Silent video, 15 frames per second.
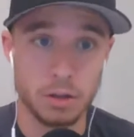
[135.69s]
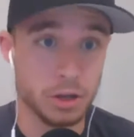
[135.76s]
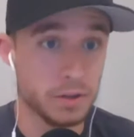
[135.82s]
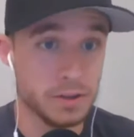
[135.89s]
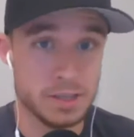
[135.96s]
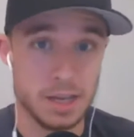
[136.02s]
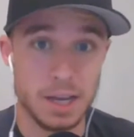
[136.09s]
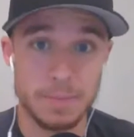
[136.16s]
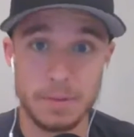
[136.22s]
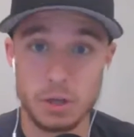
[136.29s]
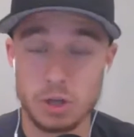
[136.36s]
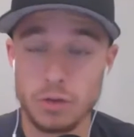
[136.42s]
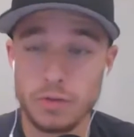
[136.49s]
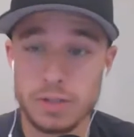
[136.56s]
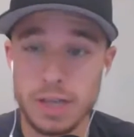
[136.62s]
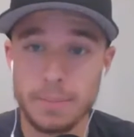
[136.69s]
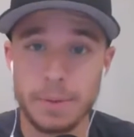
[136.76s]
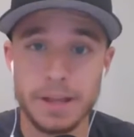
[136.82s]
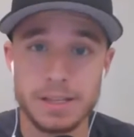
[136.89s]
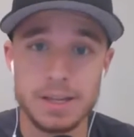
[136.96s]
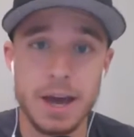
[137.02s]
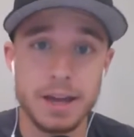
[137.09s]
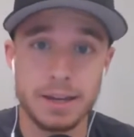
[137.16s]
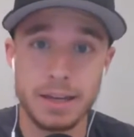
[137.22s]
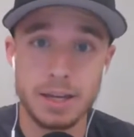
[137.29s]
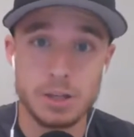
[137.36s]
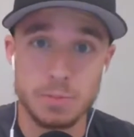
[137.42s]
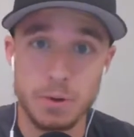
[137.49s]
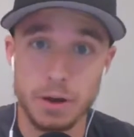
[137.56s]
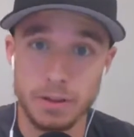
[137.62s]
Look at the tape. They showed the tape last night on
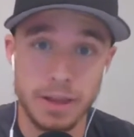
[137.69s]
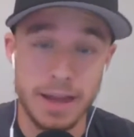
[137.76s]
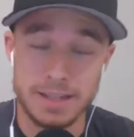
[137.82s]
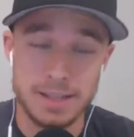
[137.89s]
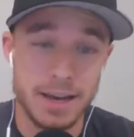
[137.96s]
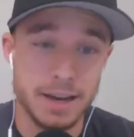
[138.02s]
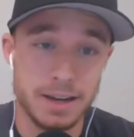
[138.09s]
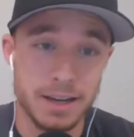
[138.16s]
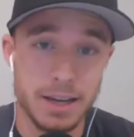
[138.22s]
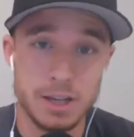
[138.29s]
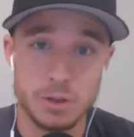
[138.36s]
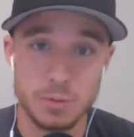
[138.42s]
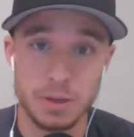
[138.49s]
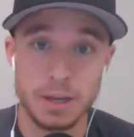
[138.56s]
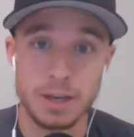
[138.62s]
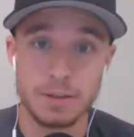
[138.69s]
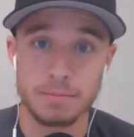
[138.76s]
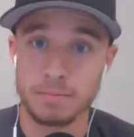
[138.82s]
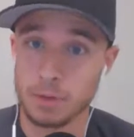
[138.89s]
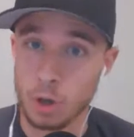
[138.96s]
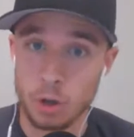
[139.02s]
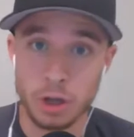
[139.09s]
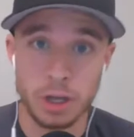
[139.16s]
ESPN.